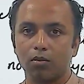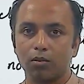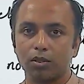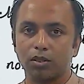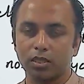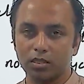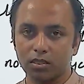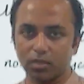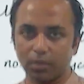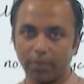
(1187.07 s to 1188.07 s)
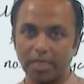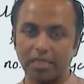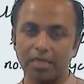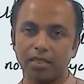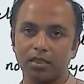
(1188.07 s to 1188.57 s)
since the
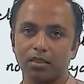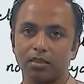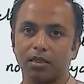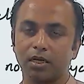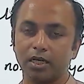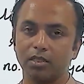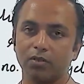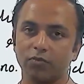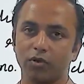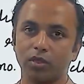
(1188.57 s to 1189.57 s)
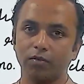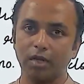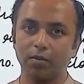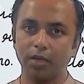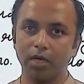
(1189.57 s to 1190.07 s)
present reason for the
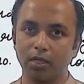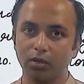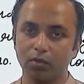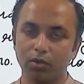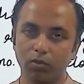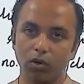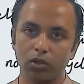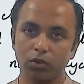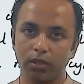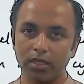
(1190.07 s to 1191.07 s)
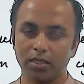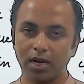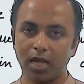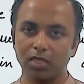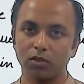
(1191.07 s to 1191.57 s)
variability of the monsoon is
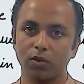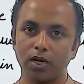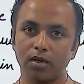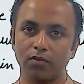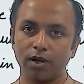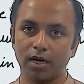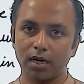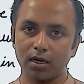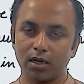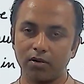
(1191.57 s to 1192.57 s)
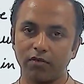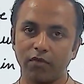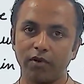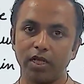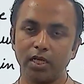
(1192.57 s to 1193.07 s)
last
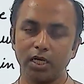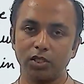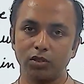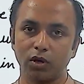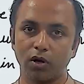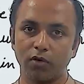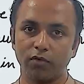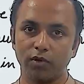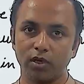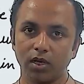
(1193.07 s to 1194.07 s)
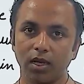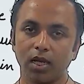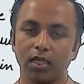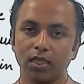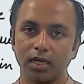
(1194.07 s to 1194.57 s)
150 years of
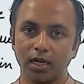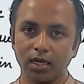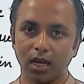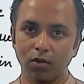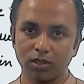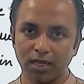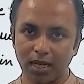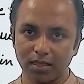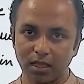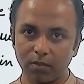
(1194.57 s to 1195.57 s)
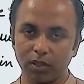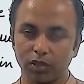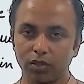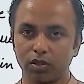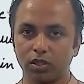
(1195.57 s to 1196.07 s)
the greenhouse gas
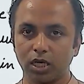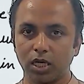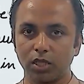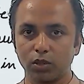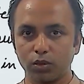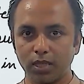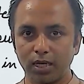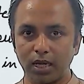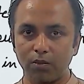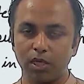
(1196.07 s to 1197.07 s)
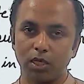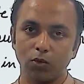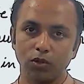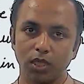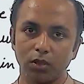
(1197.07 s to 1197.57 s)
emission. So there can be
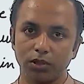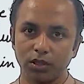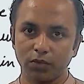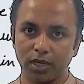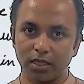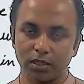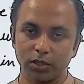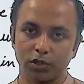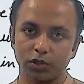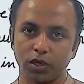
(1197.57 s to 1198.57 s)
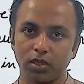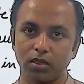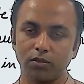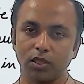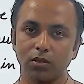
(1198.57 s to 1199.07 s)
two solutions. One is a
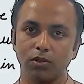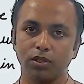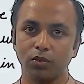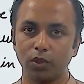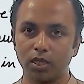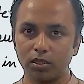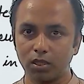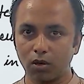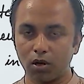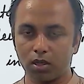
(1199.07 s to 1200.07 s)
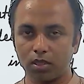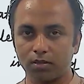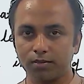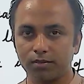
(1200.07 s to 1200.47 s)
short-term solution, one is a longer term.